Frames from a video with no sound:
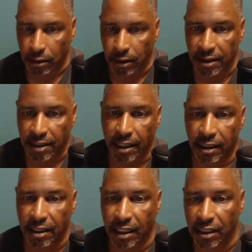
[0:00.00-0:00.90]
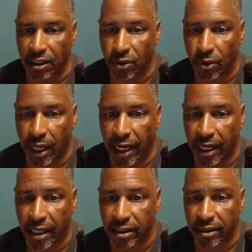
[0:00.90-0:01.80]
let's continue,
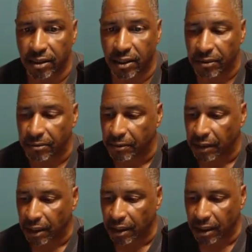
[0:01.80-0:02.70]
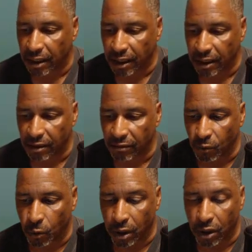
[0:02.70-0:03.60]
and
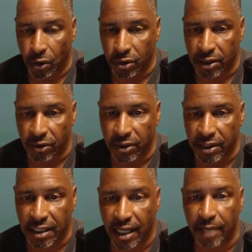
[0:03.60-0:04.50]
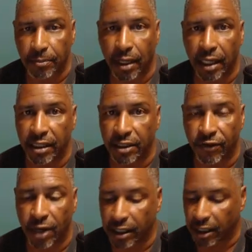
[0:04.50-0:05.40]
we're going to start by
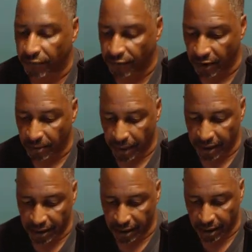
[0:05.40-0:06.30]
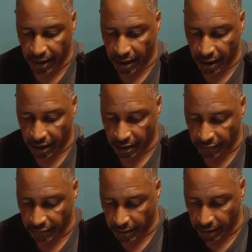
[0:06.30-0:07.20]
defining a very basic
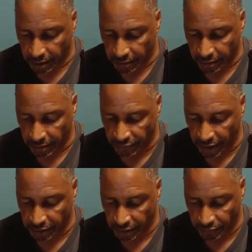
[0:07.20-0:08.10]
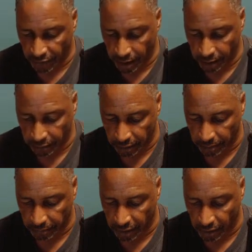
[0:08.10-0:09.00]
Vagrant file. I'm
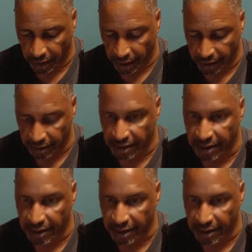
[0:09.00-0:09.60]
going to go ahead and